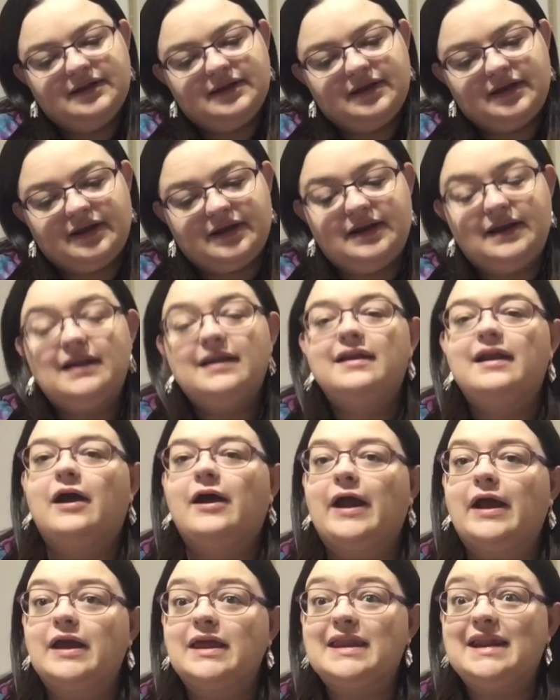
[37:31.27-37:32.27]
Alright,
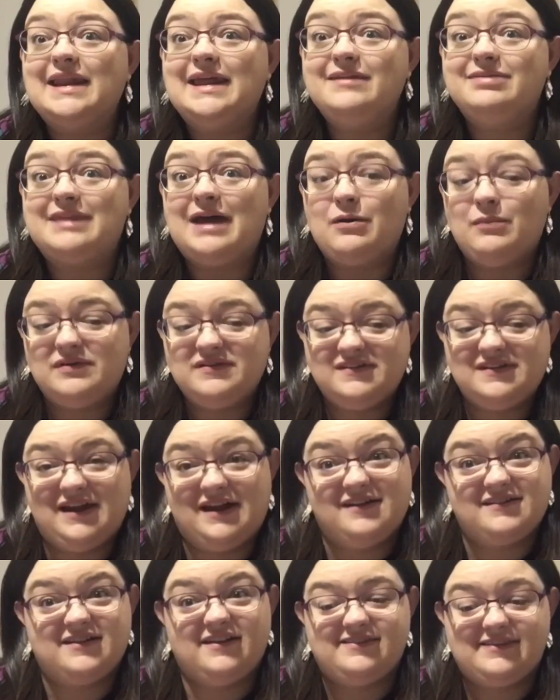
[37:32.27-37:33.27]
I'm going to leave that one to
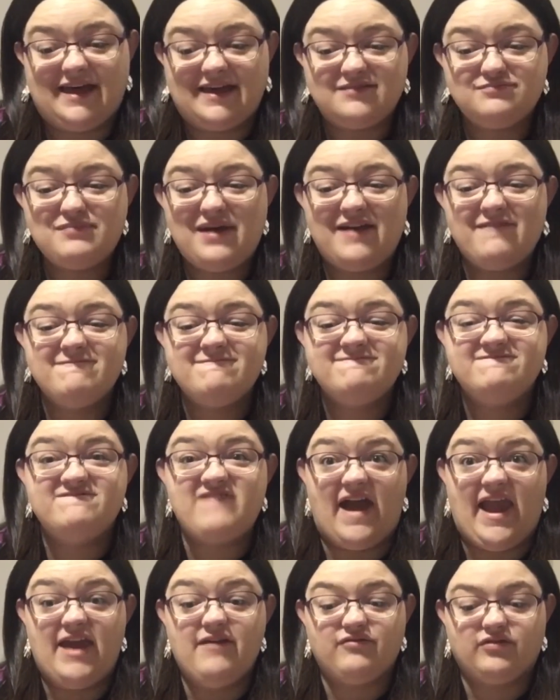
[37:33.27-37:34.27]
last because that's my
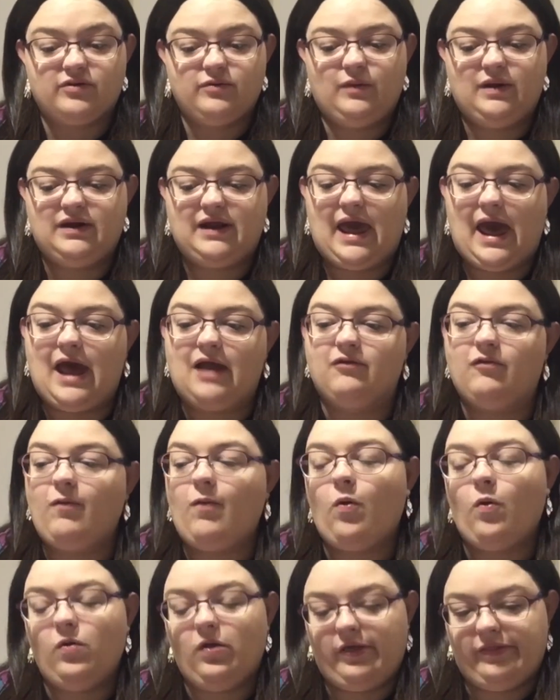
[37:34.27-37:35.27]
favourite one out of
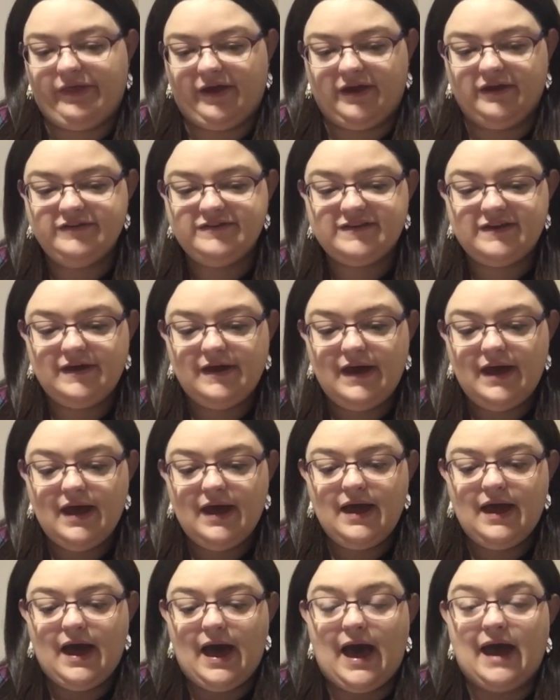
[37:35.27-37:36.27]
all of these.
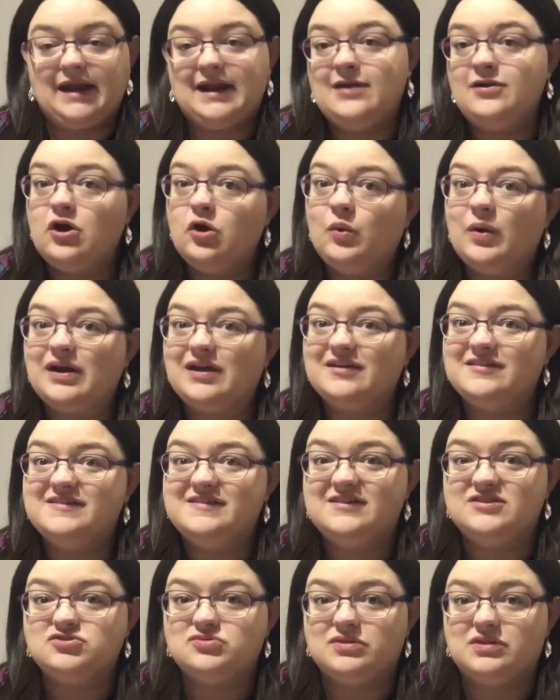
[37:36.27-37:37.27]
And I know what I'm going to
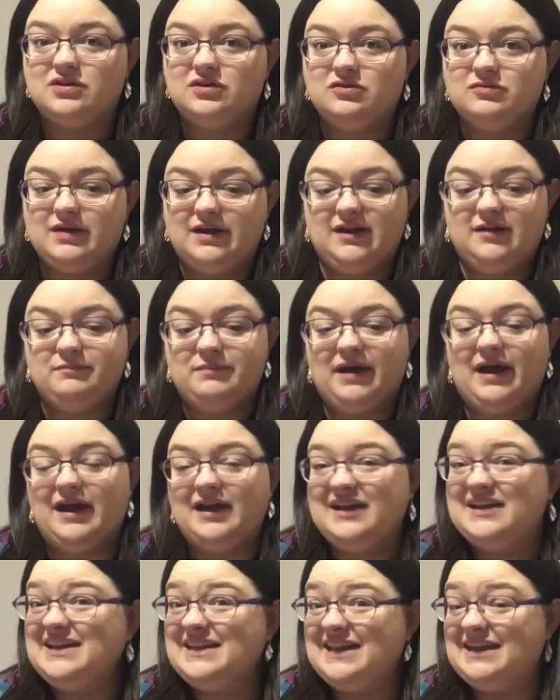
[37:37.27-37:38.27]
stitch with it already, but I'm
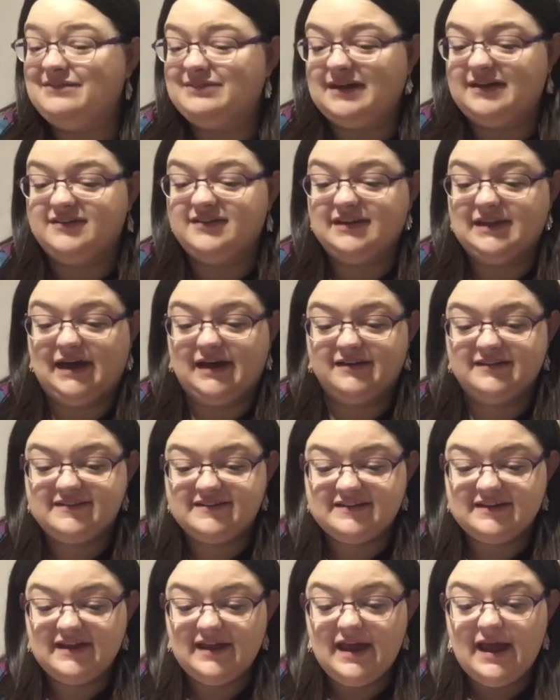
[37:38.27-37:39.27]
going to leave that to last.
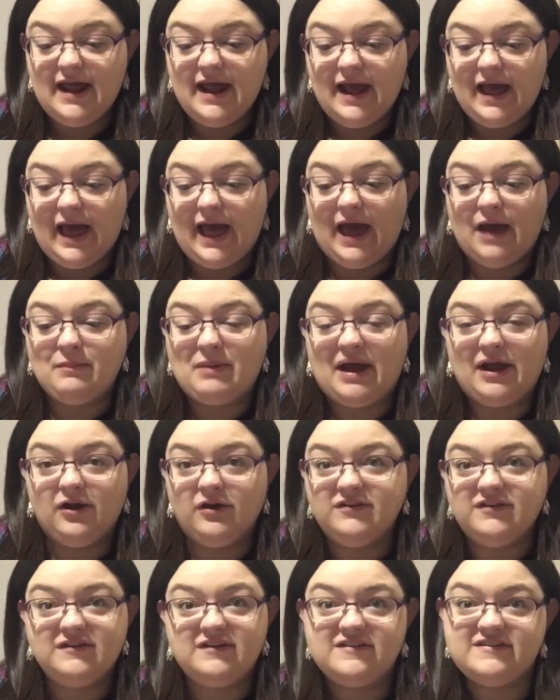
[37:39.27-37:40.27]
I
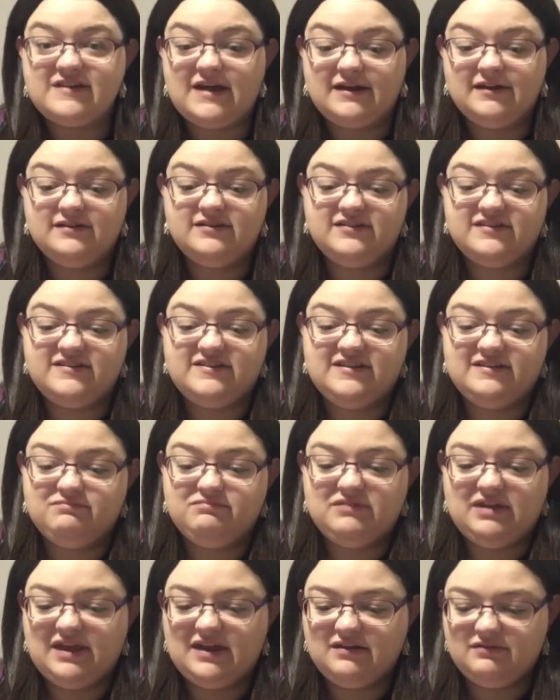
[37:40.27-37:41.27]
also decided just to
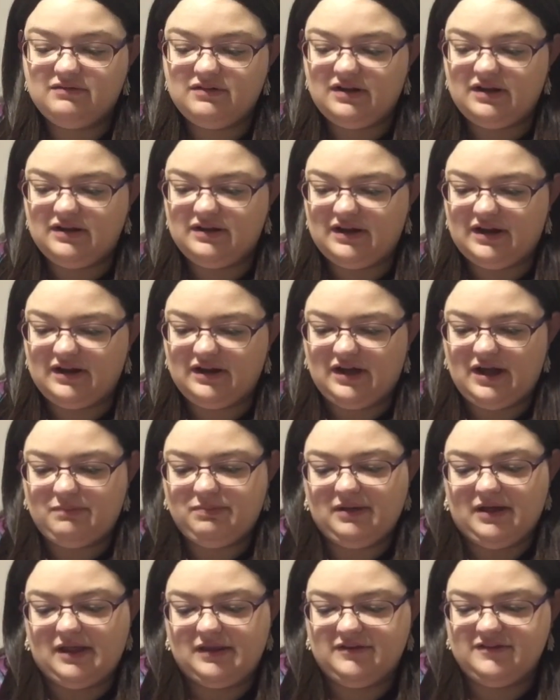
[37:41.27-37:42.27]
get another couple of
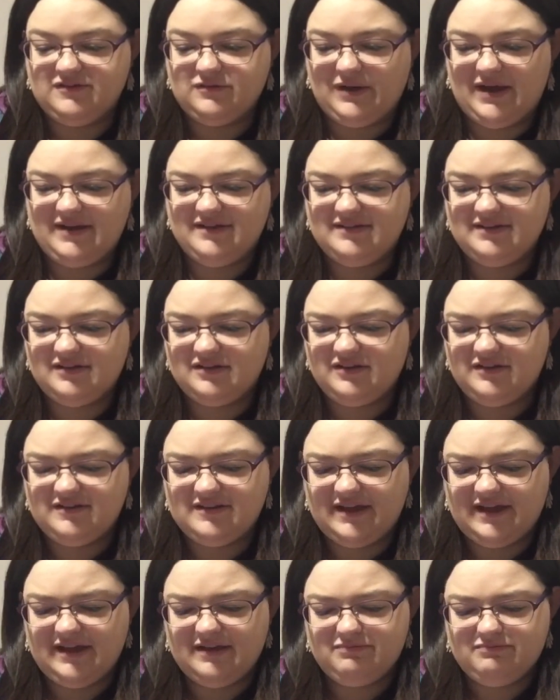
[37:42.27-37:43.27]
colours. So I did, because
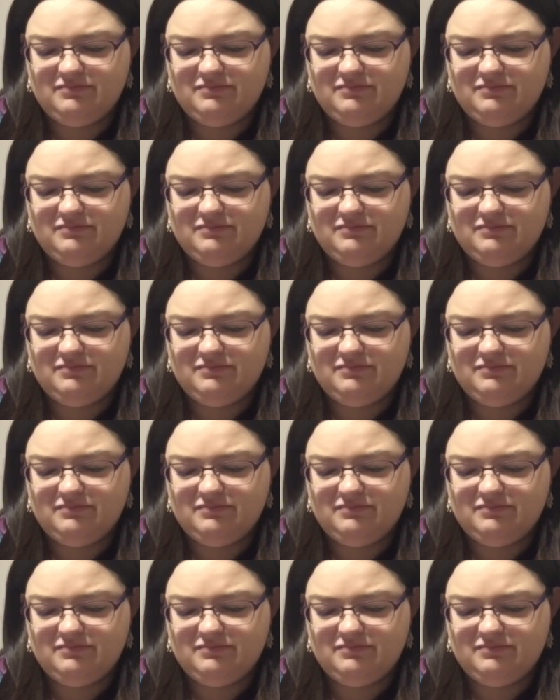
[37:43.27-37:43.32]
they,